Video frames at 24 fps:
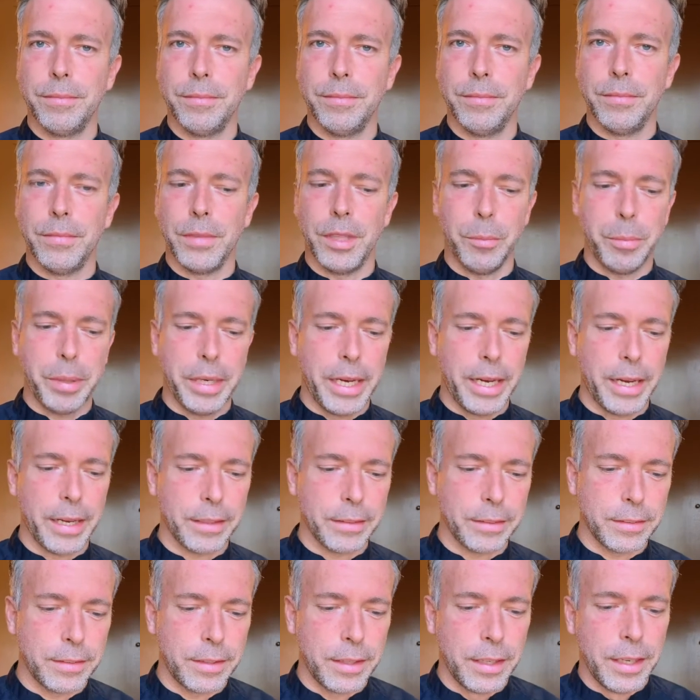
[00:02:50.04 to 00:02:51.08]
the
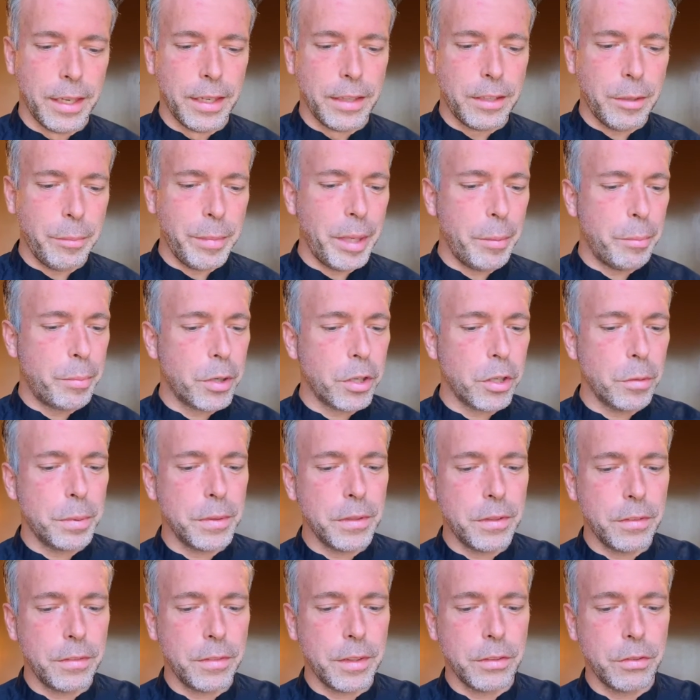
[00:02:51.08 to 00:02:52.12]
past. The main
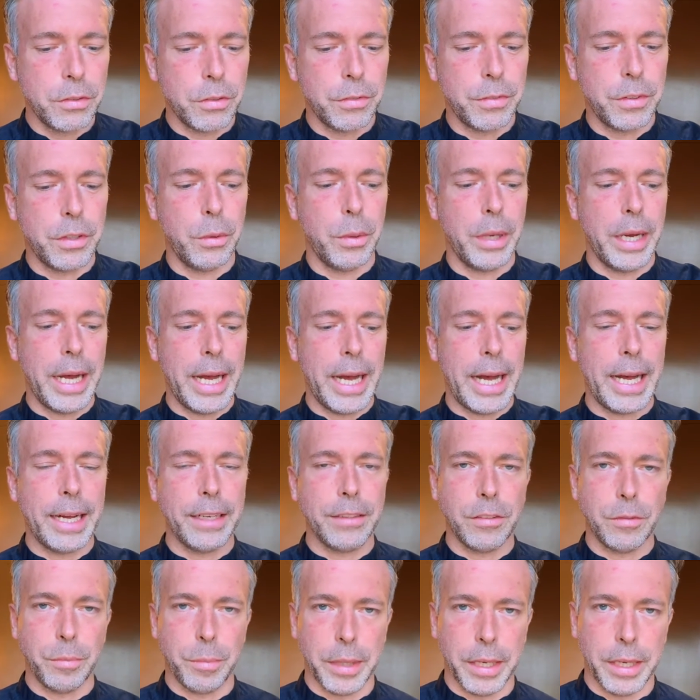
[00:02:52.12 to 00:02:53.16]
purpose of this review
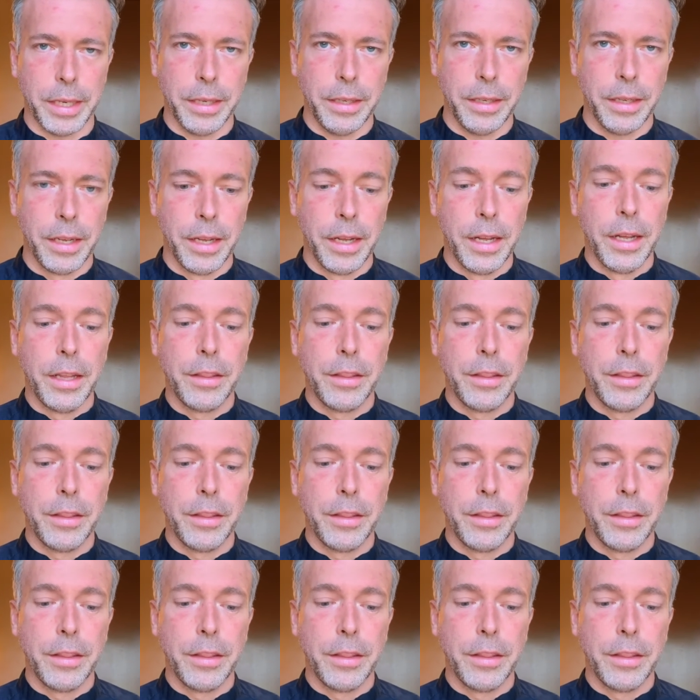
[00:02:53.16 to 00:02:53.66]
has been,